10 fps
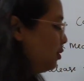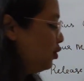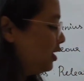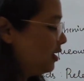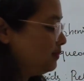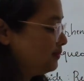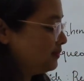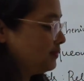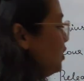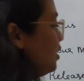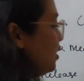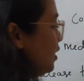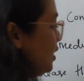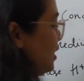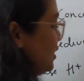ammonia.
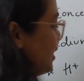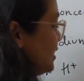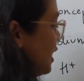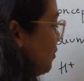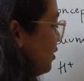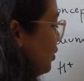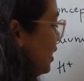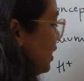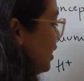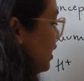Another example we can